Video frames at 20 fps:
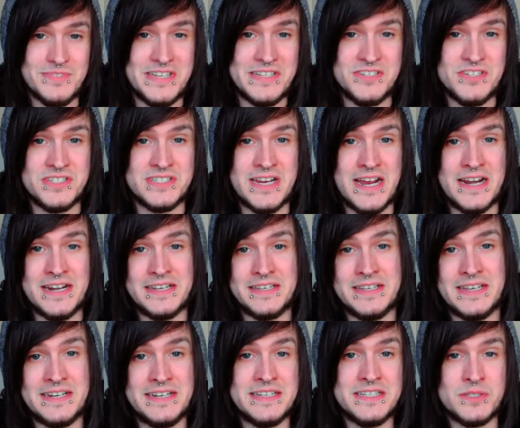just kind of,
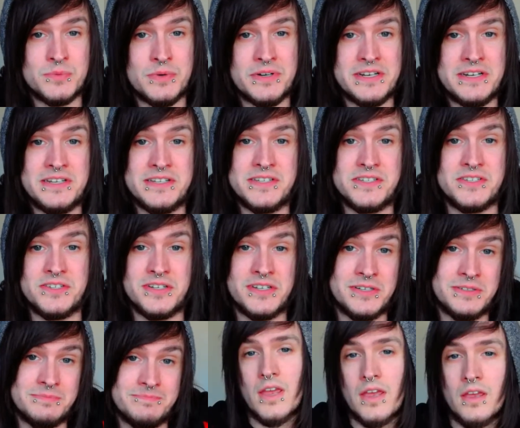it is what it is, you
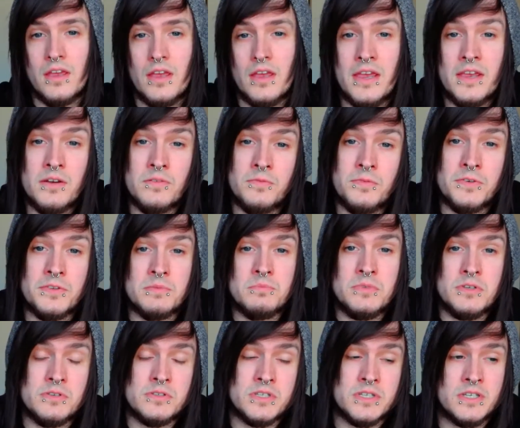know? And for the
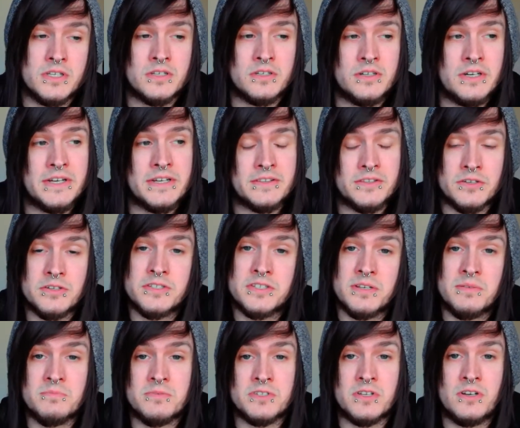music, like there's
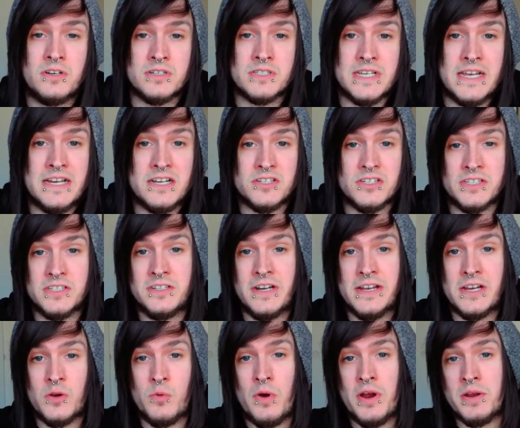some songs I actually
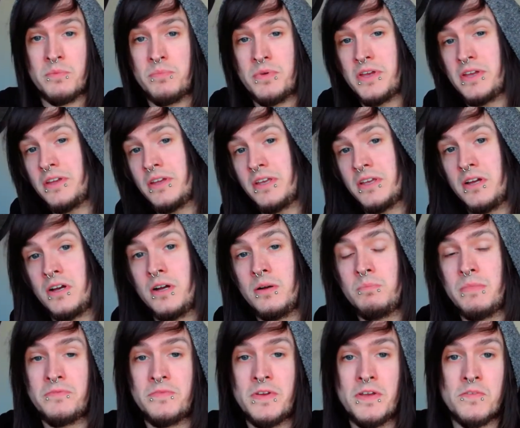like quite a bit.
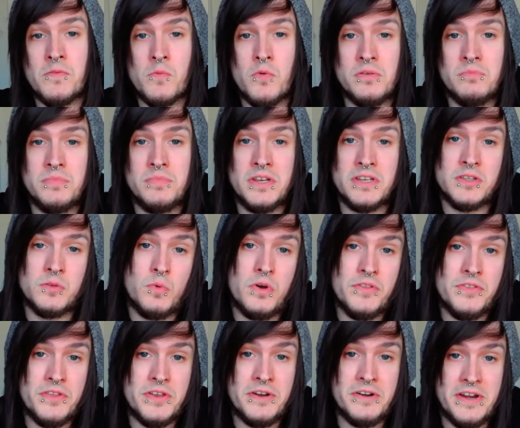My favorite one being the
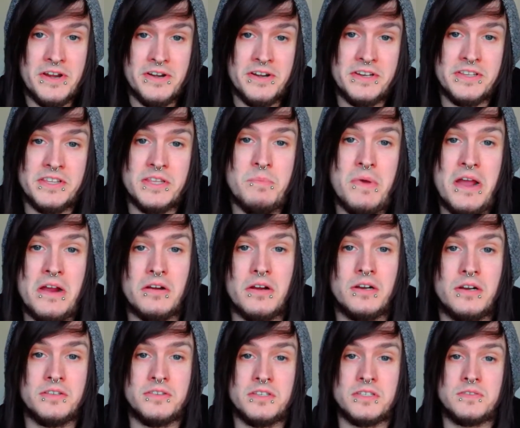one that you're hearing in the
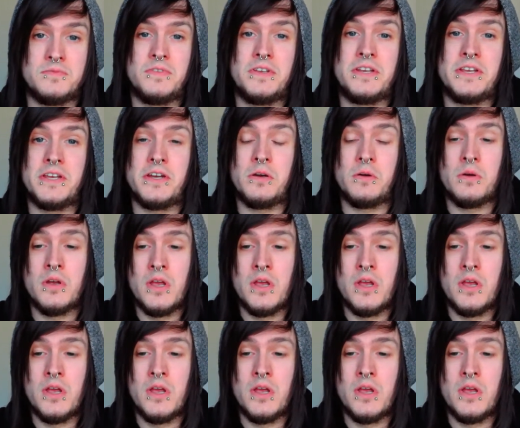background of this video.